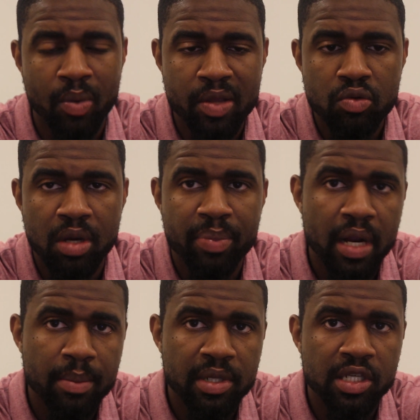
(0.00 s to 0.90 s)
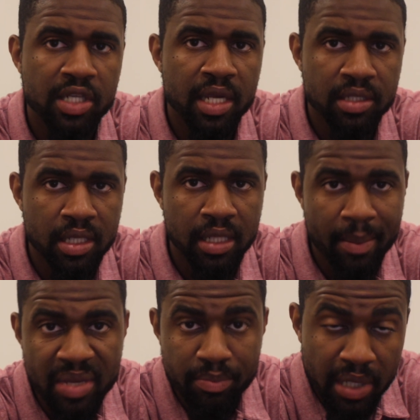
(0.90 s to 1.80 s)
Why you comparing me to Jay-Z?
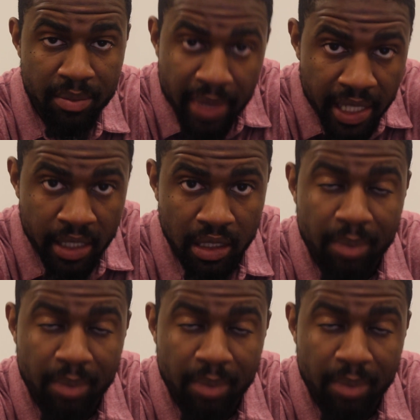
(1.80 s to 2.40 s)
Let me be me.